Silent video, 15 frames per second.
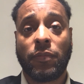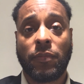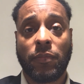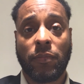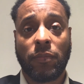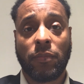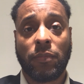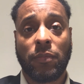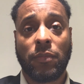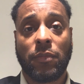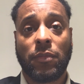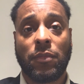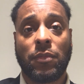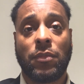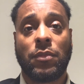
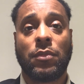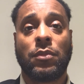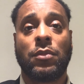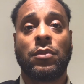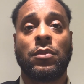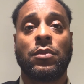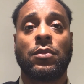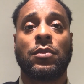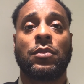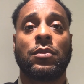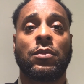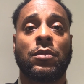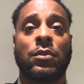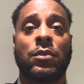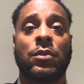
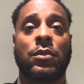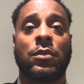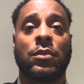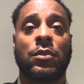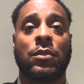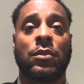[no speech]